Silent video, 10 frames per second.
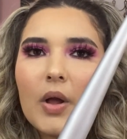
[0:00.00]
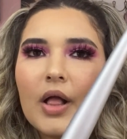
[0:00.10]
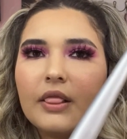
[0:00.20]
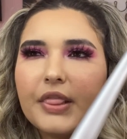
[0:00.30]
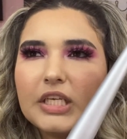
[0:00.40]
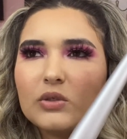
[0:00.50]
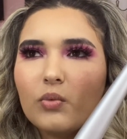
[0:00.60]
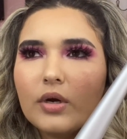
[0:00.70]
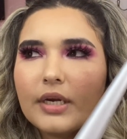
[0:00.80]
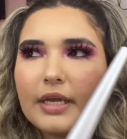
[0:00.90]
this
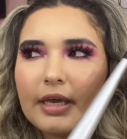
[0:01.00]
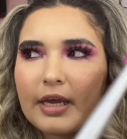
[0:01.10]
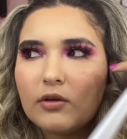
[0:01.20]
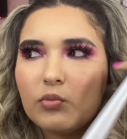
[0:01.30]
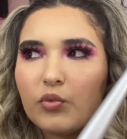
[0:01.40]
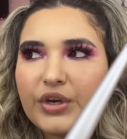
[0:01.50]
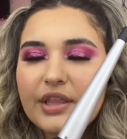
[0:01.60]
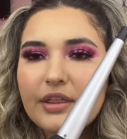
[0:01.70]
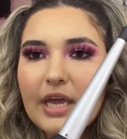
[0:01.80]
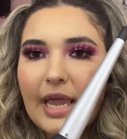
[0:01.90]
one came
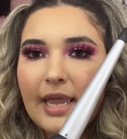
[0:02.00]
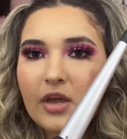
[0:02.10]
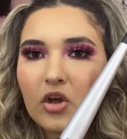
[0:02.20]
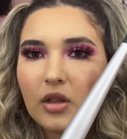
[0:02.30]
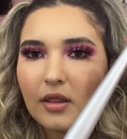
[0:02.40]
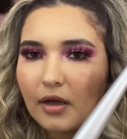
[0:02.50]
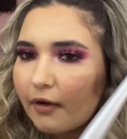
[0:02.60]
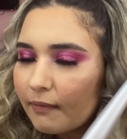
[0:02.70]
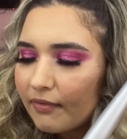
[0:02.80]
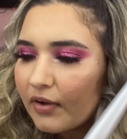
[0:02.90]
with a
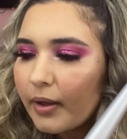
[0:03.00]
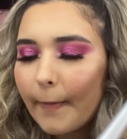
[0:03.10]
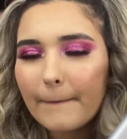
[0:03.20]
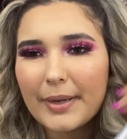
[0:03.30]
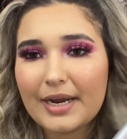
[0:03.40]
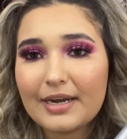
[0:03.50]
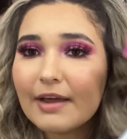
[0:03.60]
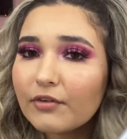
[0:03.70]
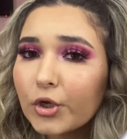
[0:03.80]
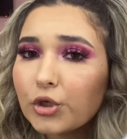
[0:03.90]
glove, but I
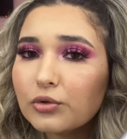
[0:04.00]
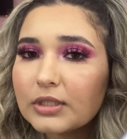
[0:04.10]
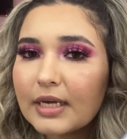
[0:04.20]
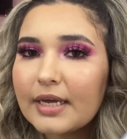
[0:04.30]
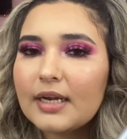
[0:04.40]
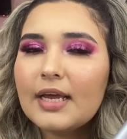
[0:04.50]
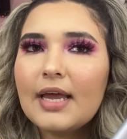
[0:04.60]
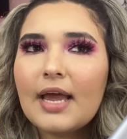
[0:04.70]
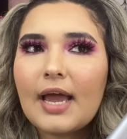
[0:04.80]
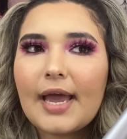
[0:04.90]
never used it,
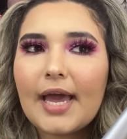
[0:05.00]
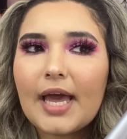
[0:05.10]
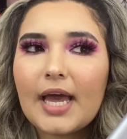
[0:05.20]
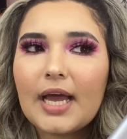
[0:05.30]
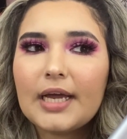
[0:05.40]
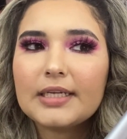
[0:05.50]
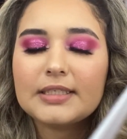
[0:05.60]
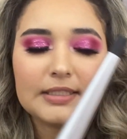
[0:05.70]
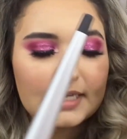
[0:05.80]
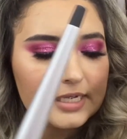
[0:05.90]

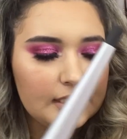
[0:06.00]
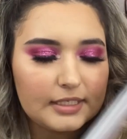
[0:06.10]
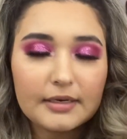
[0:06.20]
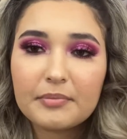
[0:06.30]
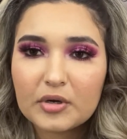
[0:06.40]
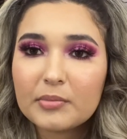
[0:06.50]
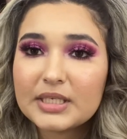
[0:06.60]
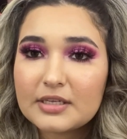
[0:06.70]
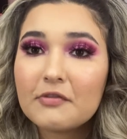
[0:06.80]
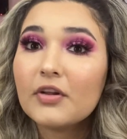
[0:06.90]
and I did burn
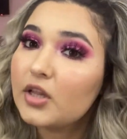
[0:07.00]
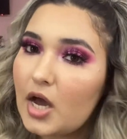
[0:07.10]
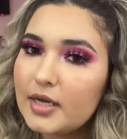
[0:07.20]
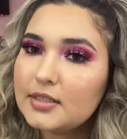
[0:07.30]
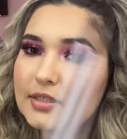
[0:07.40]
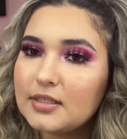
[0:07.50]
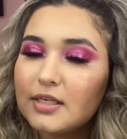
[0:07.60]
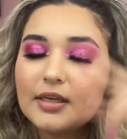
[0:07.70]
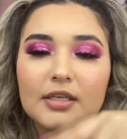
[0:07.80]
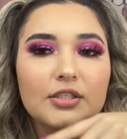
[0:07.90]
myself a lot.
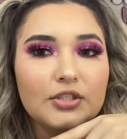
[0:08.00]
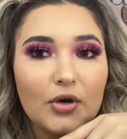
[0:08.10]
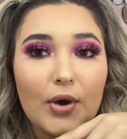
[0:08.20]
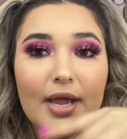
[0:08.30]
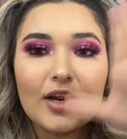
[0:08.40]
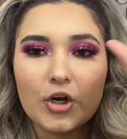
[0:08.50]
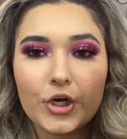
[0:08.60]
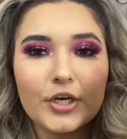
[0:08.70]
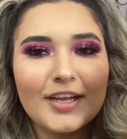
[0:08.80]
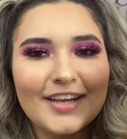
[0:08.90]
So I
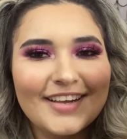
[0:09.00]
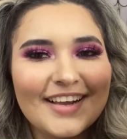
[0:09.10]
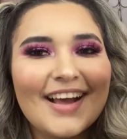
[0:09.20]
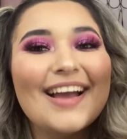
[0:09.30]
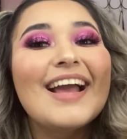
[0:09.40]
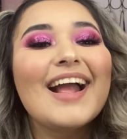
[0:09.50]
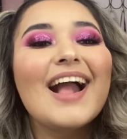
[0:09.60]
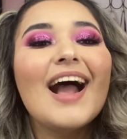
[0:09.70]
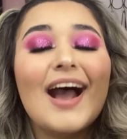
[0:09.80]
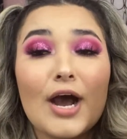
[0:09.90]
learned
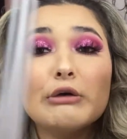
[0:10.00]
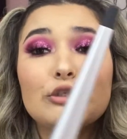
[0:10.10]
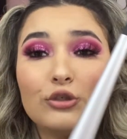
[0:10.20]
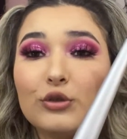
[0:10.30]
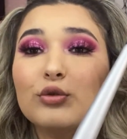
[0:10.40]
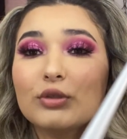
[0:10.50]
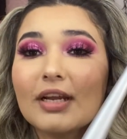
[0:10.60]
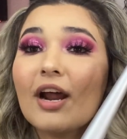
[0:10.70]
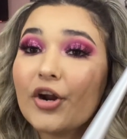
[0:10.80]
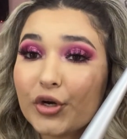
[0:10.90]
how to use
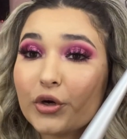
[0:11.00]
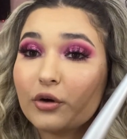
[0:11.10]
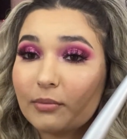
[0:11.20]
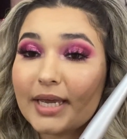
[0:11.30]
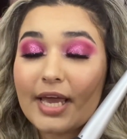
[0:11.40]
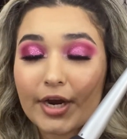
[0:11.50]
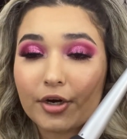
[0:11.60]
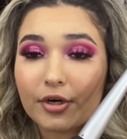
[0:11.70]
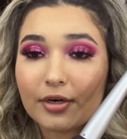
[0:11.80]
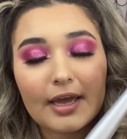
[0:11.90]
and how to curl my
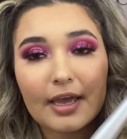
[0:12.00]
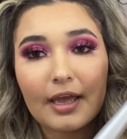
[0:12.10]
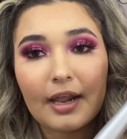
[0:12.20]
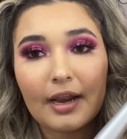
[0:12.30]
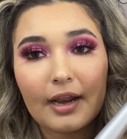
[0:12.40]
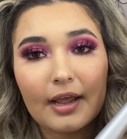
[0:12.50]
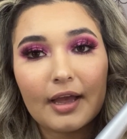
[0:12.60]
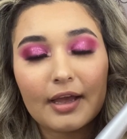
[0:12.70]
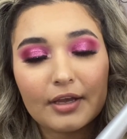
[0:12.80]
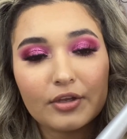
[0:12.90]
hair in,
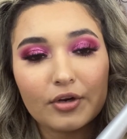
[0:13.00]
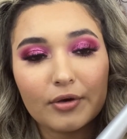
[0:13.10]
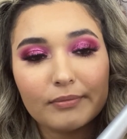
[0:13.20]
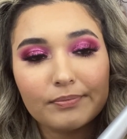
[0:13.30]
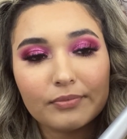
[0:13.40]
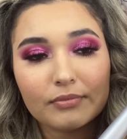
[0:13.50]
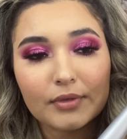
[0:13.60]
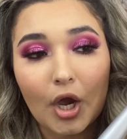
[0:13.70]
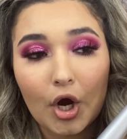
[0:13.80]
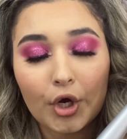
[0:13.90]

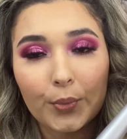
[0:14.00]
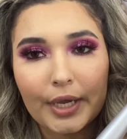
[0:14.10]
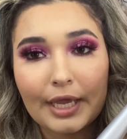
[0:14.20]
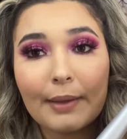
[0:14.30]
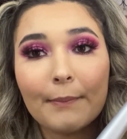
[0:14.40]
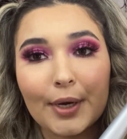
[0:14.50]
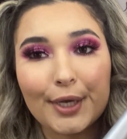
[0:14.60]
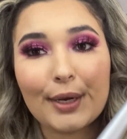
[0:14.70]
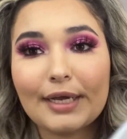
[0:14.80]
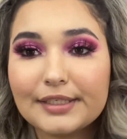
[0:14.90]
a hard way,
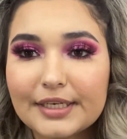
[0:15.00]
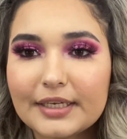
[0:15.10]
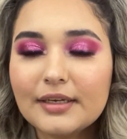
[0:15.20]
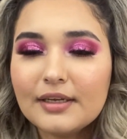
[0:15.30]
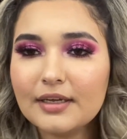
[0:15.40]
but I did.